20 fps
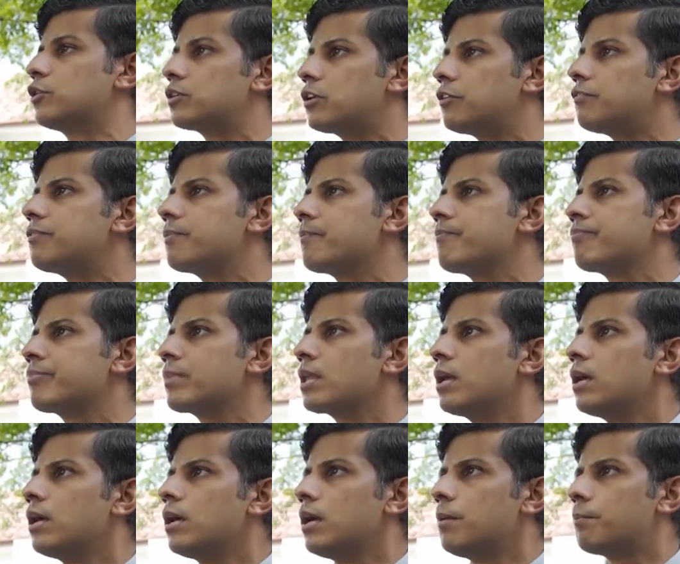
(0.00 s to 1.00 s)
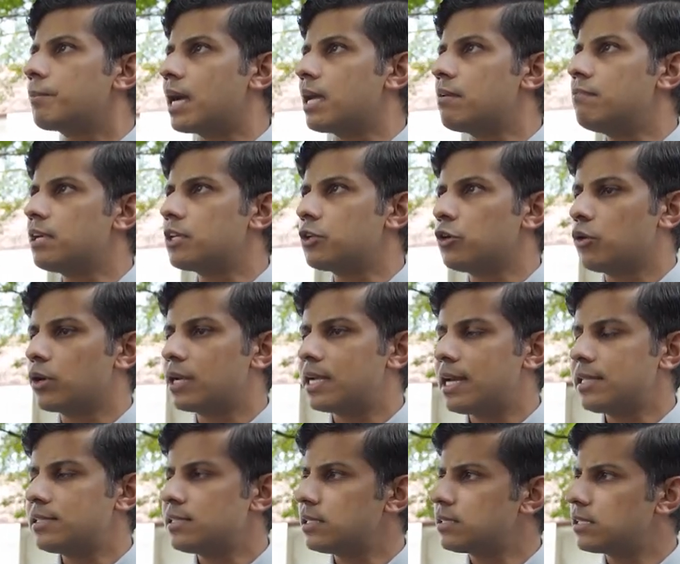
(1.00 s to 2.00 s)
Lot of private
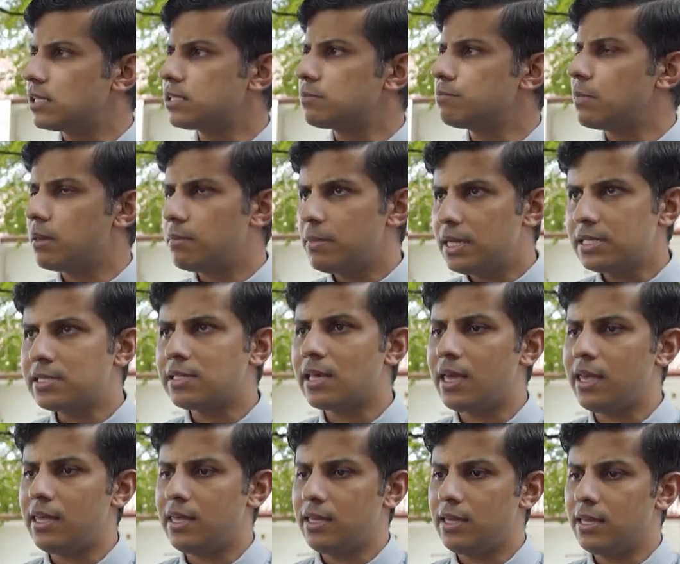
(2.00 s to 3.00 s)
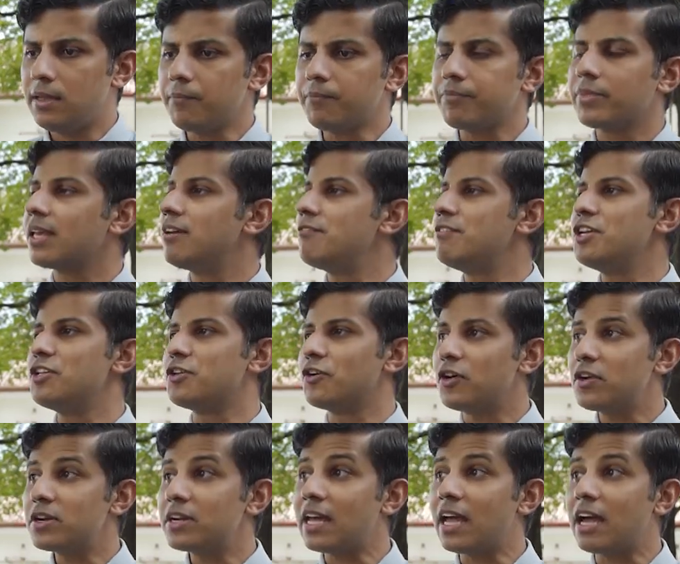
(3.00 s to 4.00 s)
organizations may be saying we
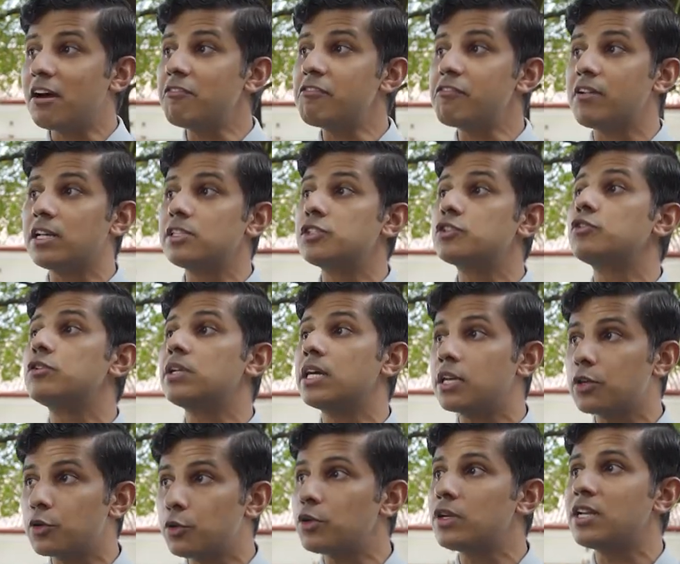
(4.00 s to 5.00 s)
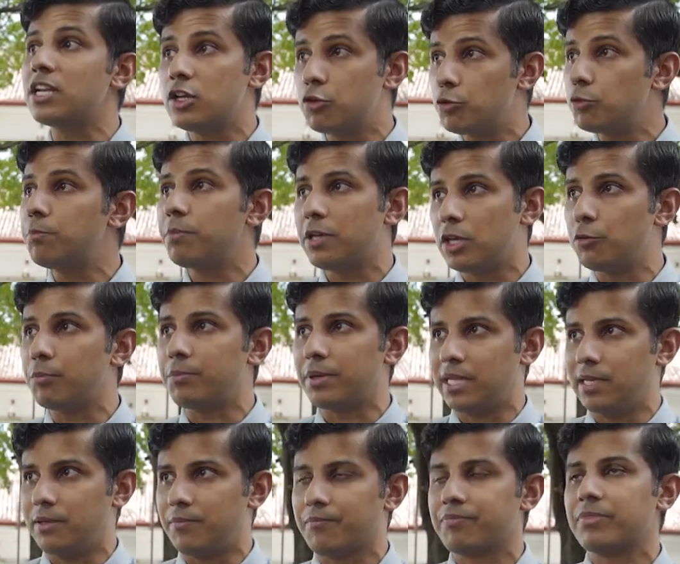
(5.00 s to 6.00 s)
don't have funds to recruit new
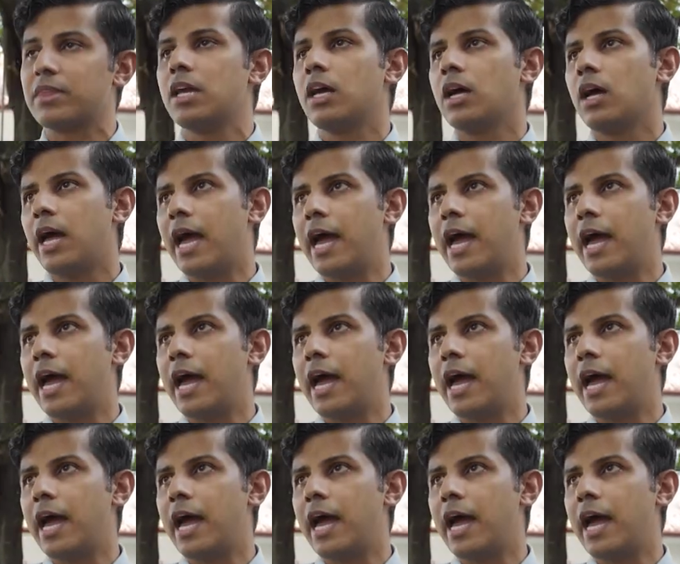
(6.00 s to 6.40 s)
people. Yeah.